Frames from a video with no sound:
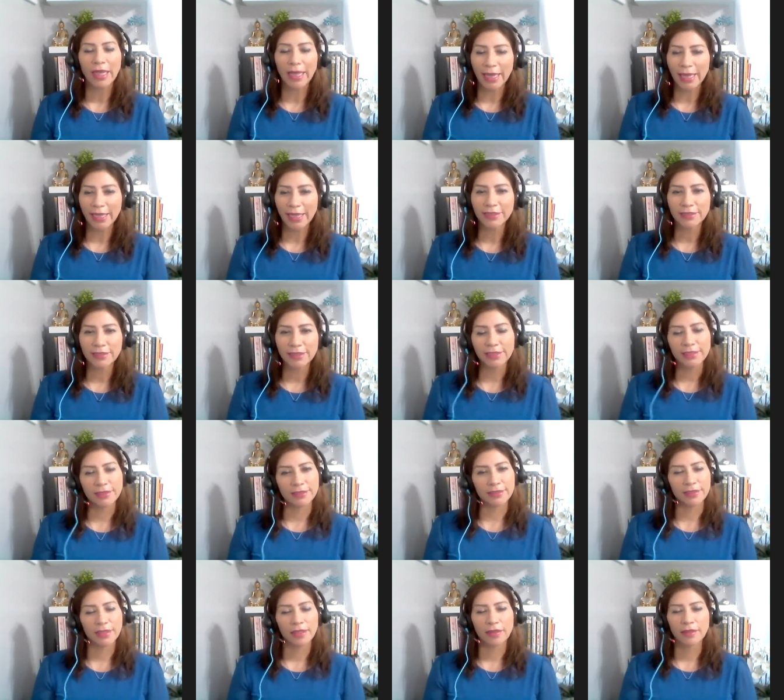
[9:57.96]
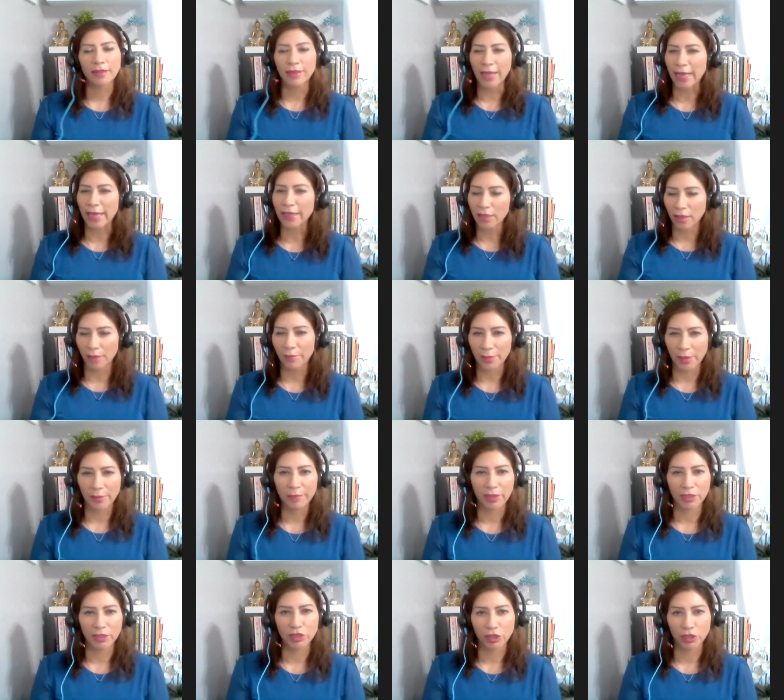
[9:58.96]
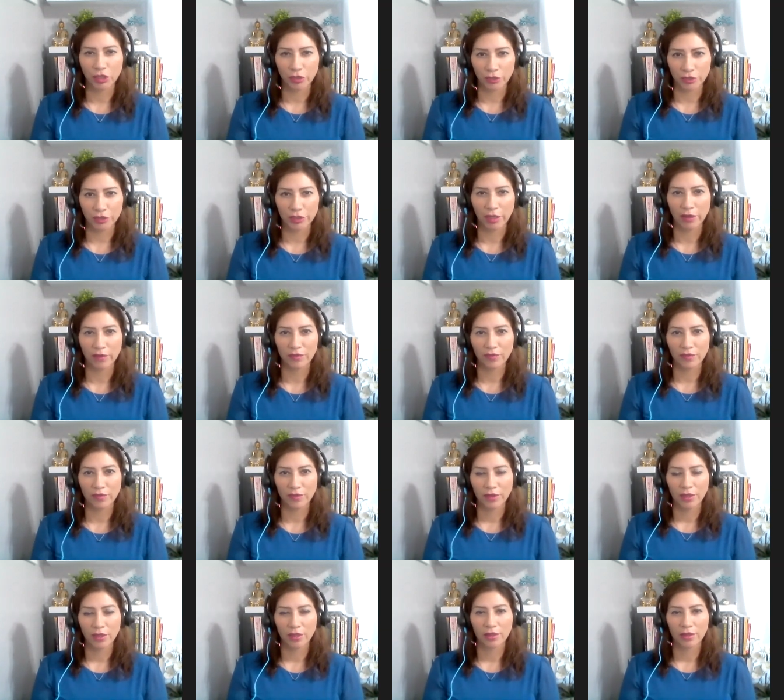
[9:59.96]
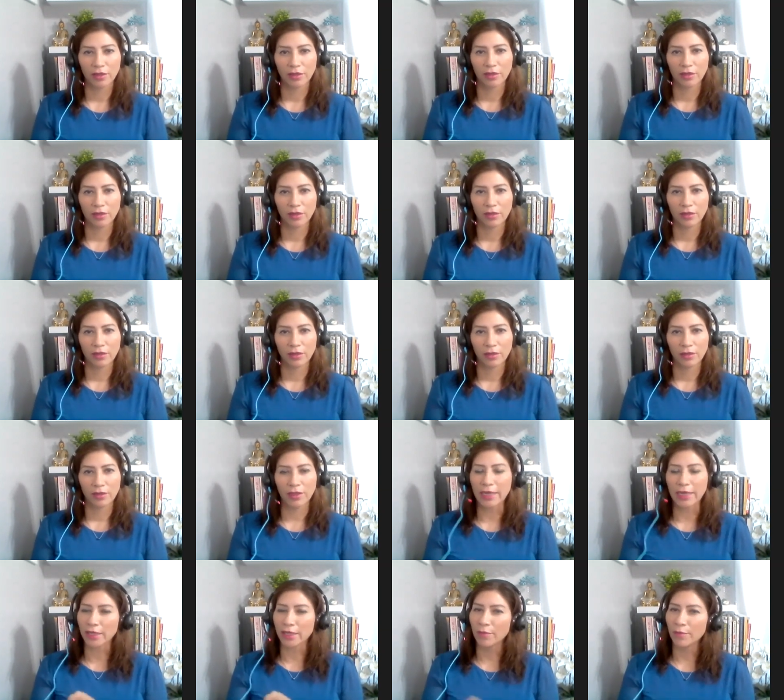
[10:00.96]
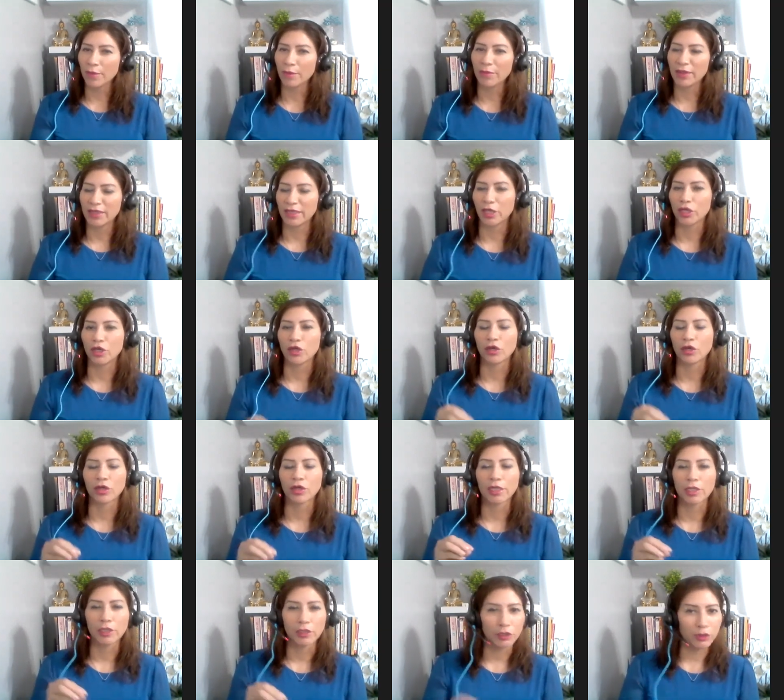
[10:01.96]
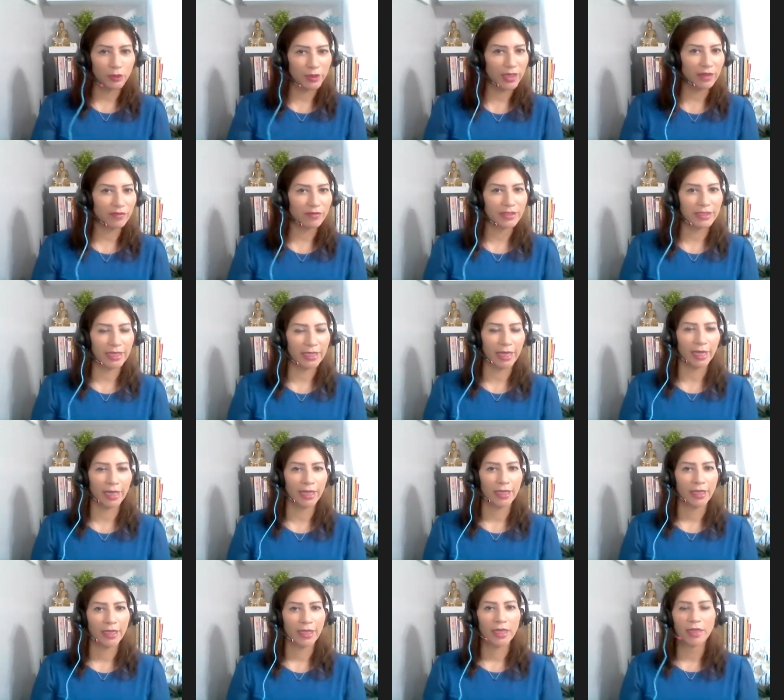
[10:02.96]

8 is that commitment to yourself, that commitment that you're going to do it every day,